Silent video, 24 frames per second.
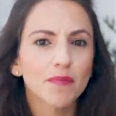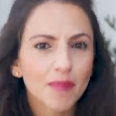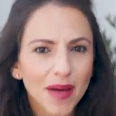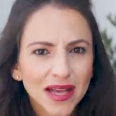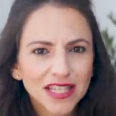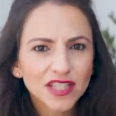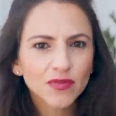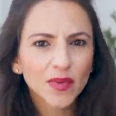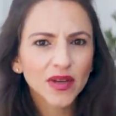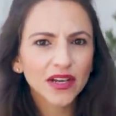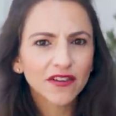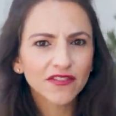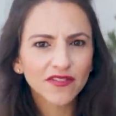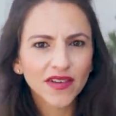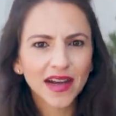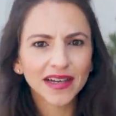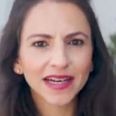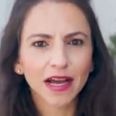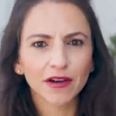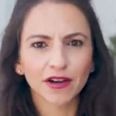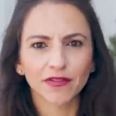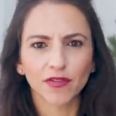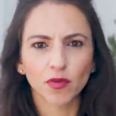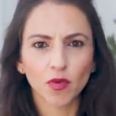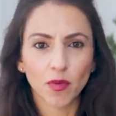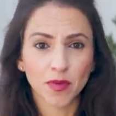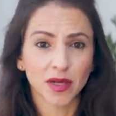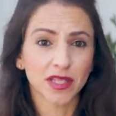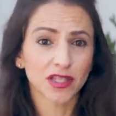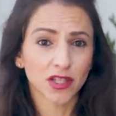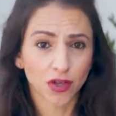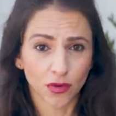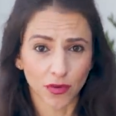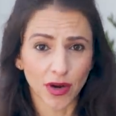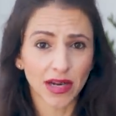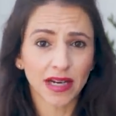The best way to find out if a woman
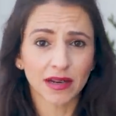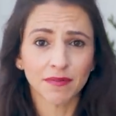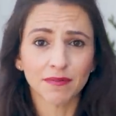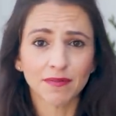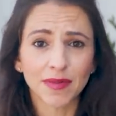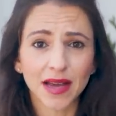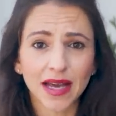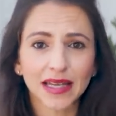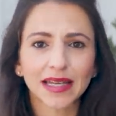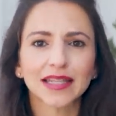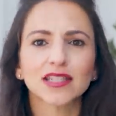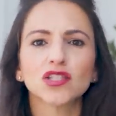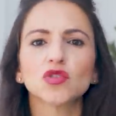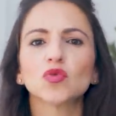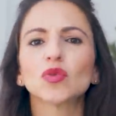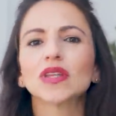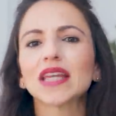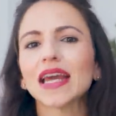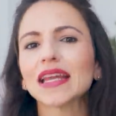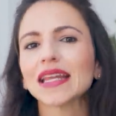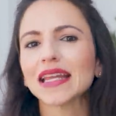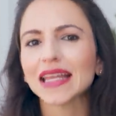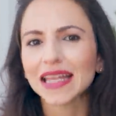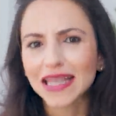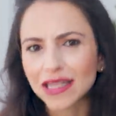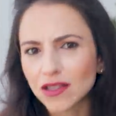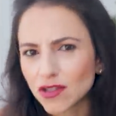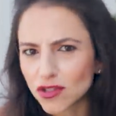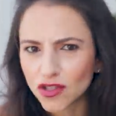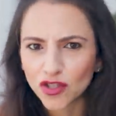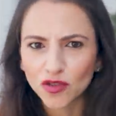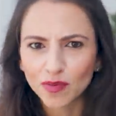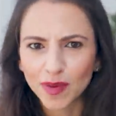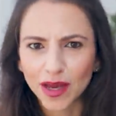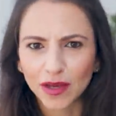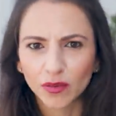is great in bed is to get
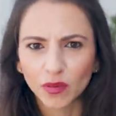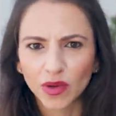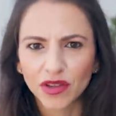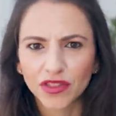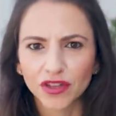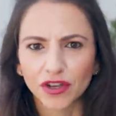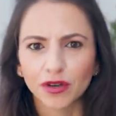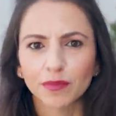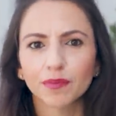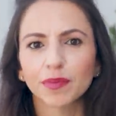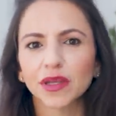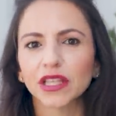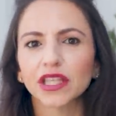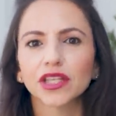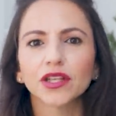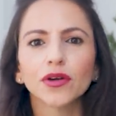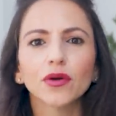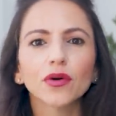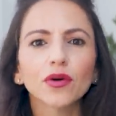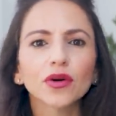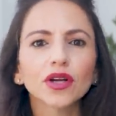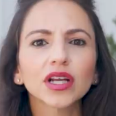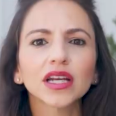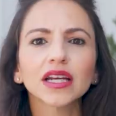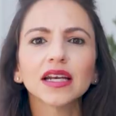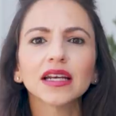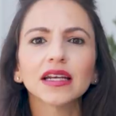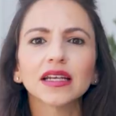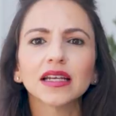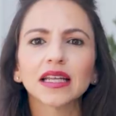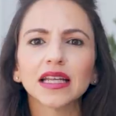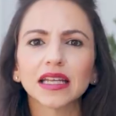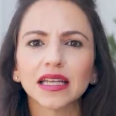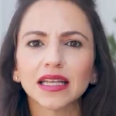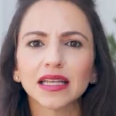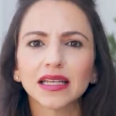into bed with her, but you're gonna
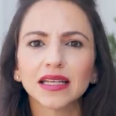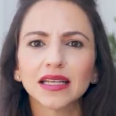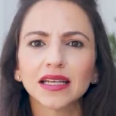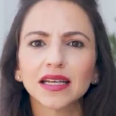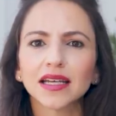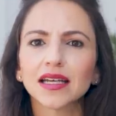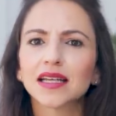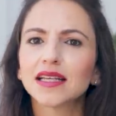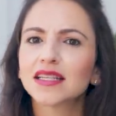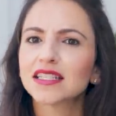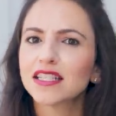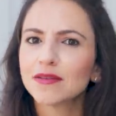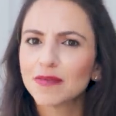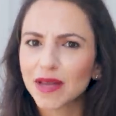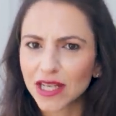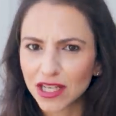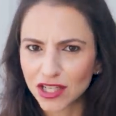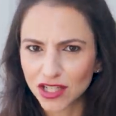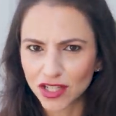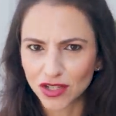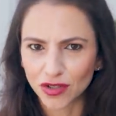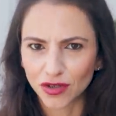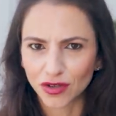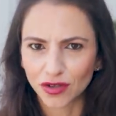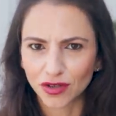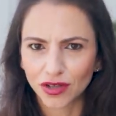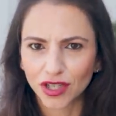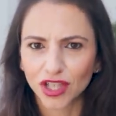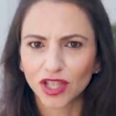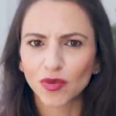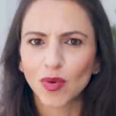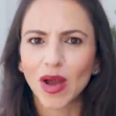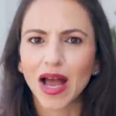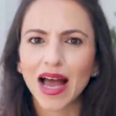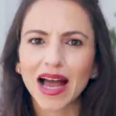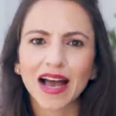need to make sure
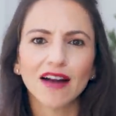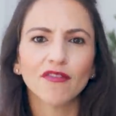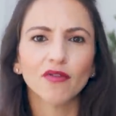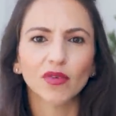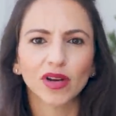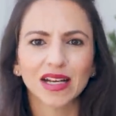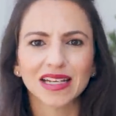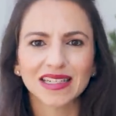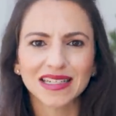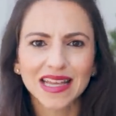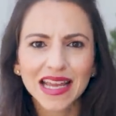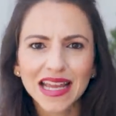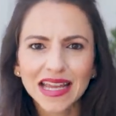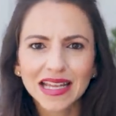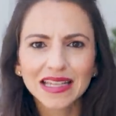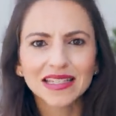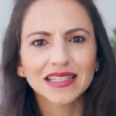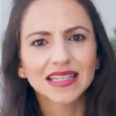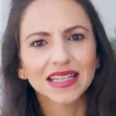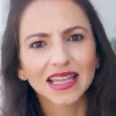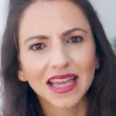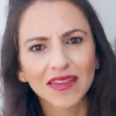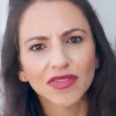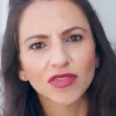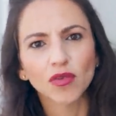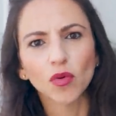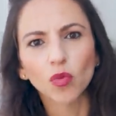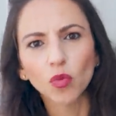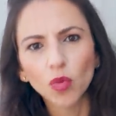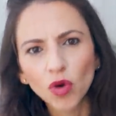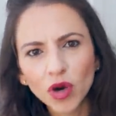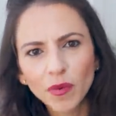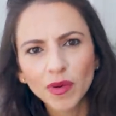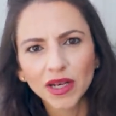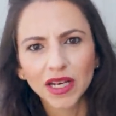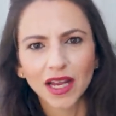you have what it takes to get the
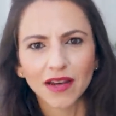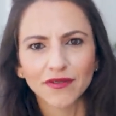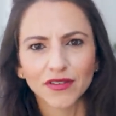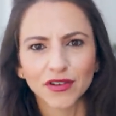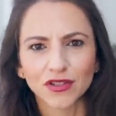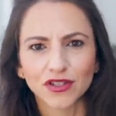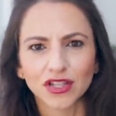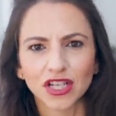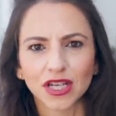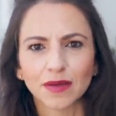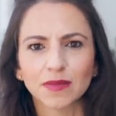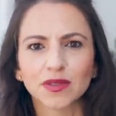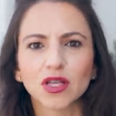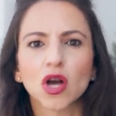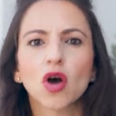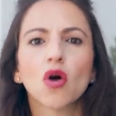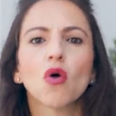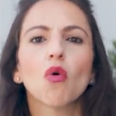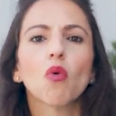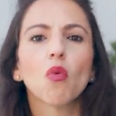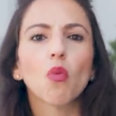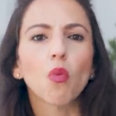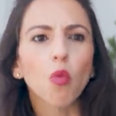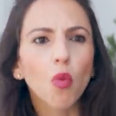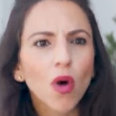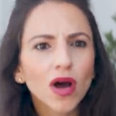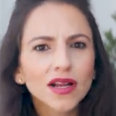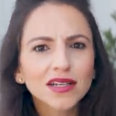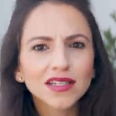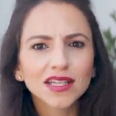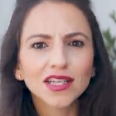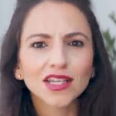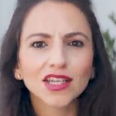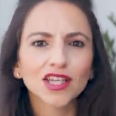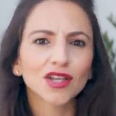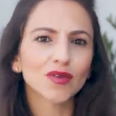woman of your dreams
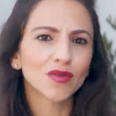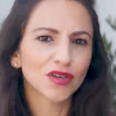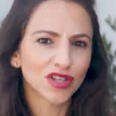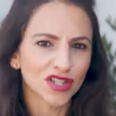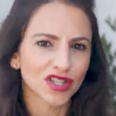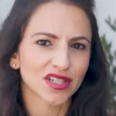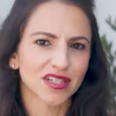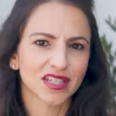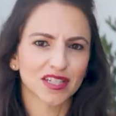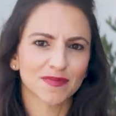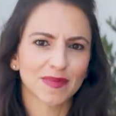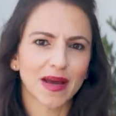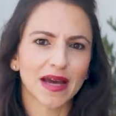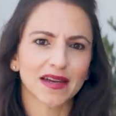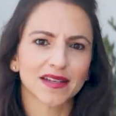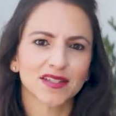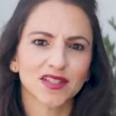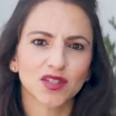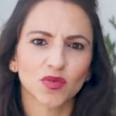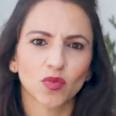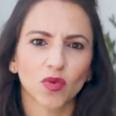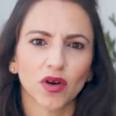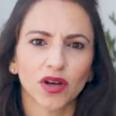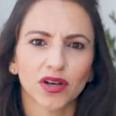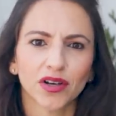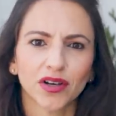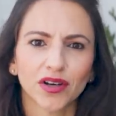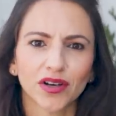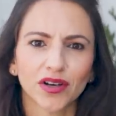wanting you just as bad as you want